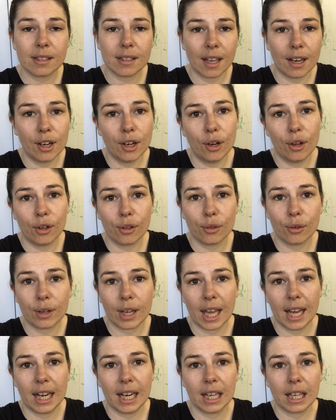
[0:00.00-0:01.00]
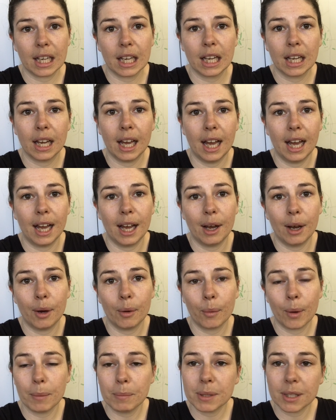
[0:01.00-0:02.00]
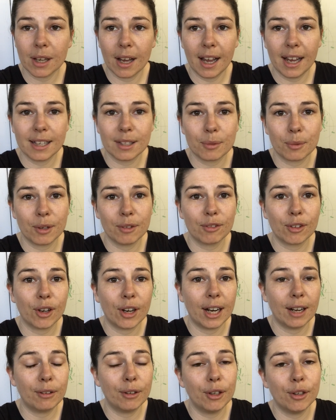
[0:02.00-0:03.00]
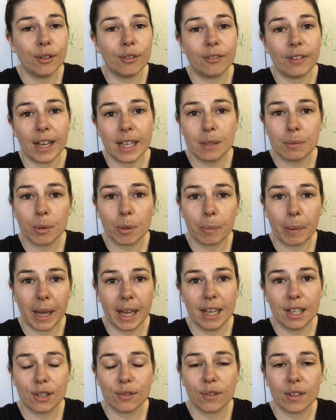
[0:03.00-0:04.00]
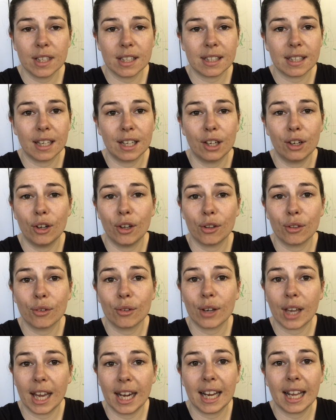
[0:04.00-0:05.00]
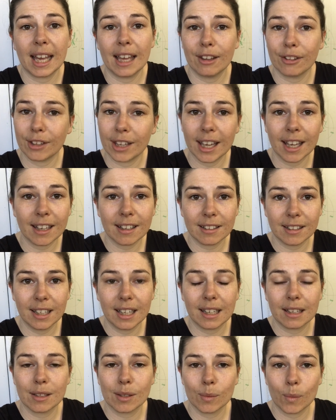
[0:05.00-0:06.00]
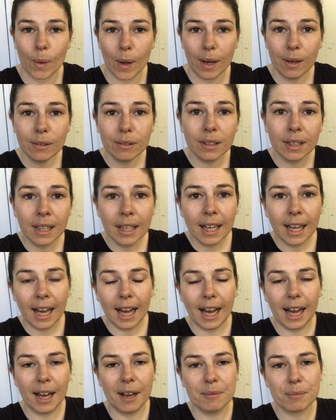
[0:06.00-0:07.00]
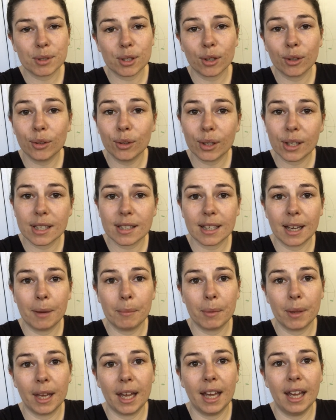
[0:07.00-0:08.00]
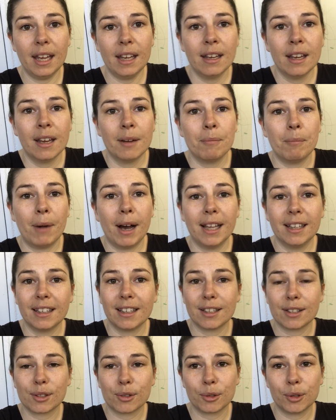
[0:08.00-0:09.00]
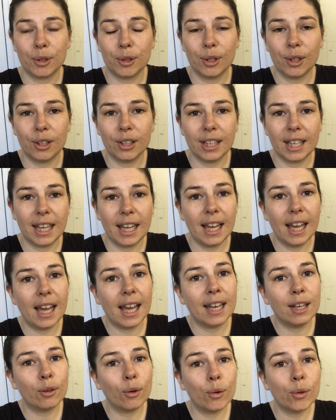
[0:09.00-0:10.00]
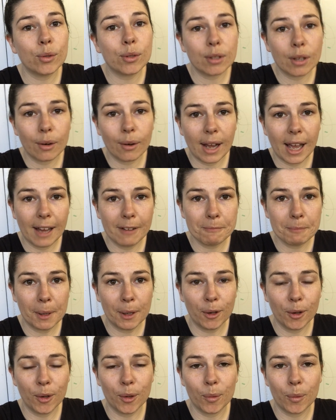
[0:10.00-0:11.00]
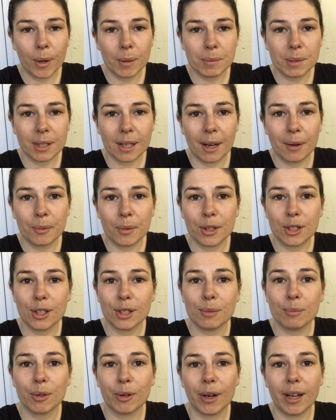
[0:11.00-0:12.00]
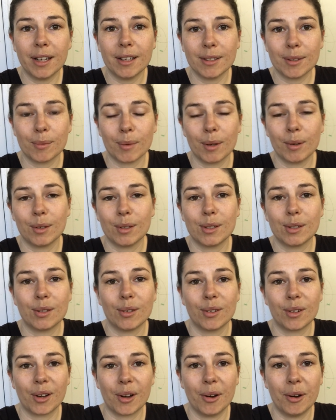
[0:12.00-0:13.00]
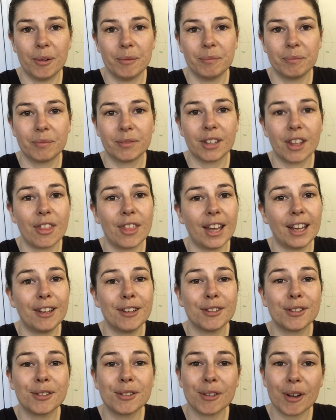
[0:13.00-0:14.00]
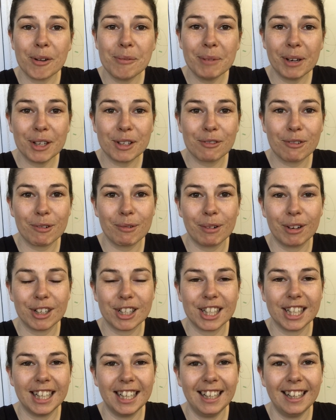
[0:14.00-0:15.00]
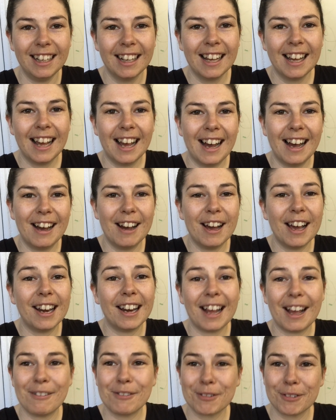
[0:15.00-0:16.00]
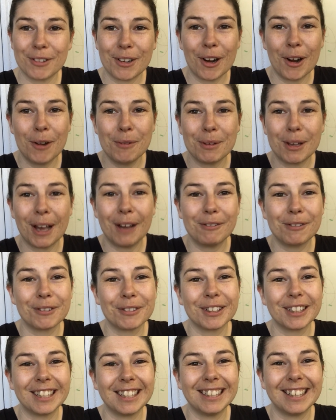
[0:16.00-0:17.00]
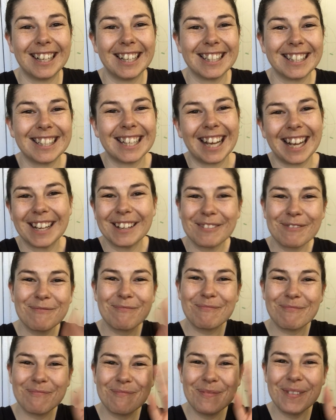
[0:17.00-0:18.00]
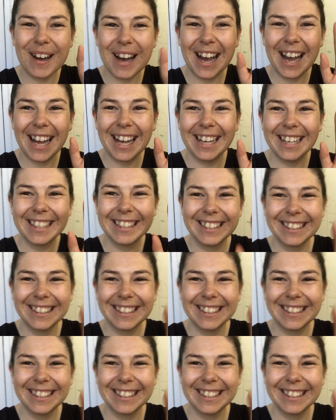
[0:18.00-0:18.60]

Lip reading: Sun and Earth Organic website. We've got our own Facebook page for the Sun and Earth Organic Healthcare Clinic as well. So look us up there. My links are all on there. And also I have my own website, which is mirandaswellness.com. Thank you so much for watching, and hope you have a really nice day. Bye.